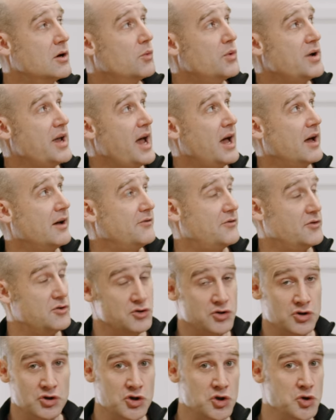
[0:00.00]
We have
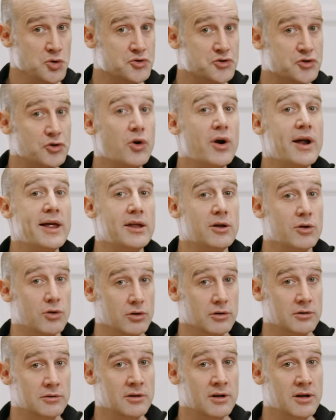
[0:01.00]
new
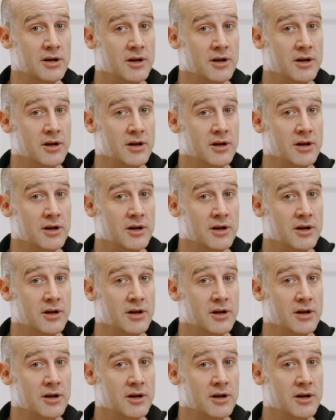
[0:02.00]
triangle